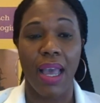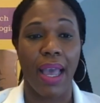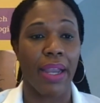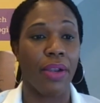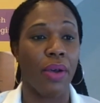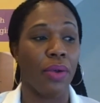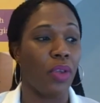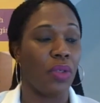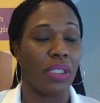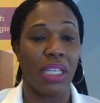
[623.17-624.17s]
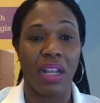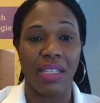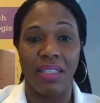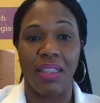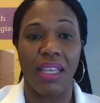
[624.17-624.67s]
I know you see
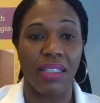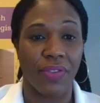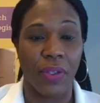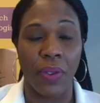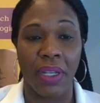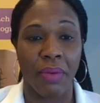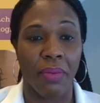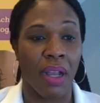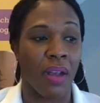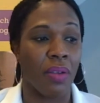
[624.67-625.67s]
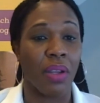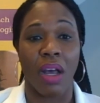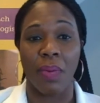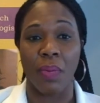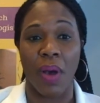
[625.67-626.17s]
lots of things floating around
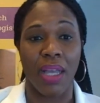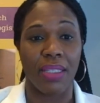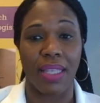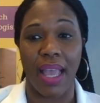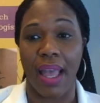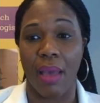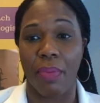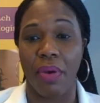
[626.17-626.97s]
on WhatsApp,